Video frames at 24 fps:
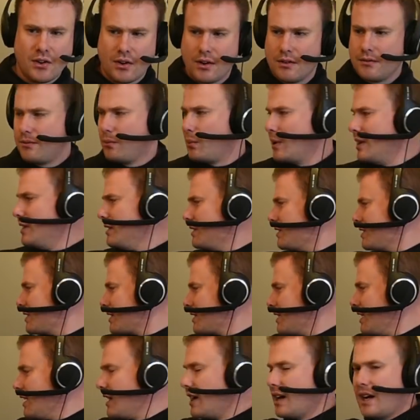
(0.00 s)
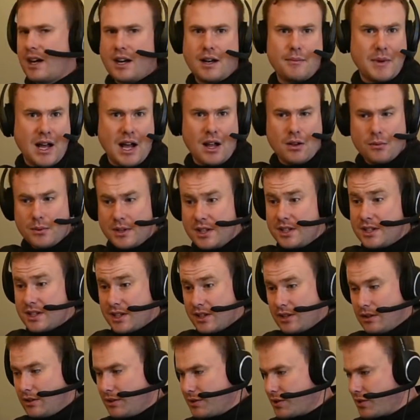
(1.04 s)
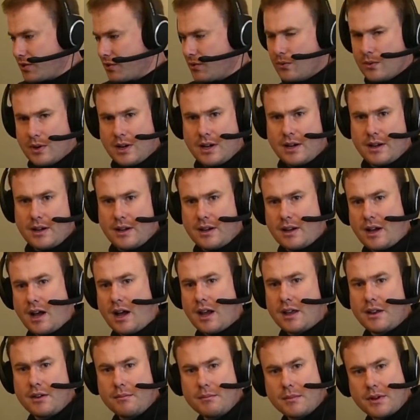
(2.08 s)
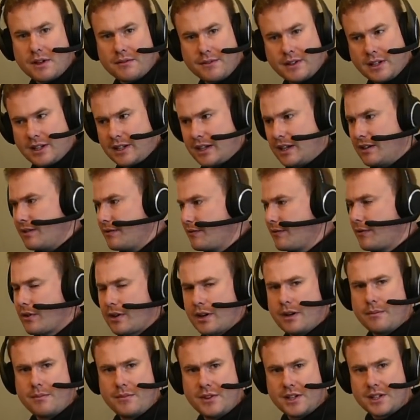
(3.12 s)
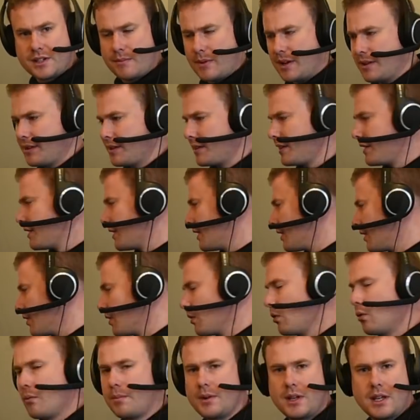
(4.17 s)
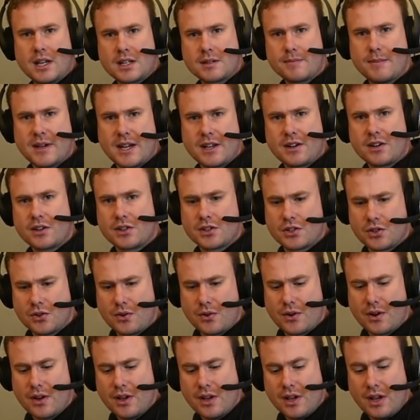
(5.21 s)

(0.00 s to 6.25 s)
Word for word: of Wince. Um, Alyn is ill, so uh, I'm filling in for him this month, and I hope he gets better soon.